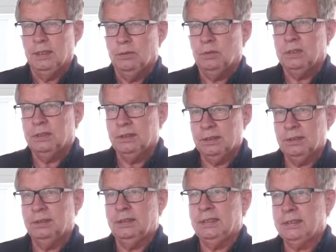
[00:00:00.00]

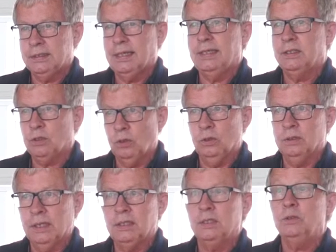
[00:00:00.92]
When this takes
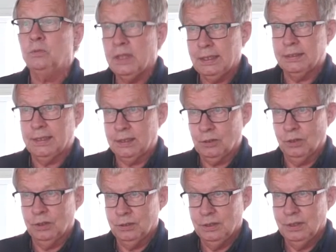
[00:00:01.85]
on, and it will take
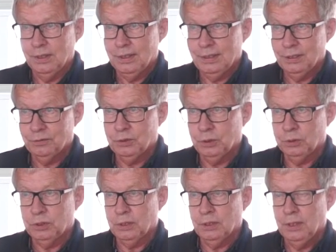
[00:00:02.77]
on in the
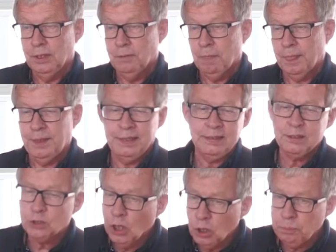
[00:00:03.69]
future, then
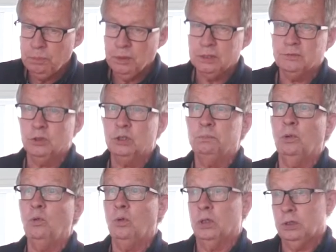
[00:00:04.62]
it's hopeless for
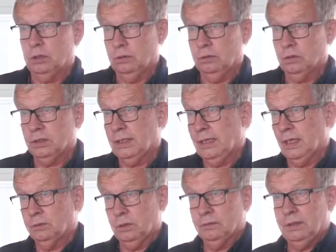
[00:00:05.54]
sport to stay
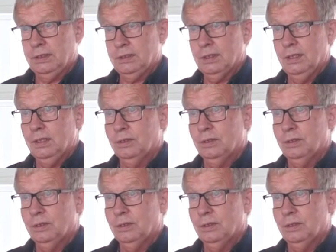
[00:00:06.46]
out of this,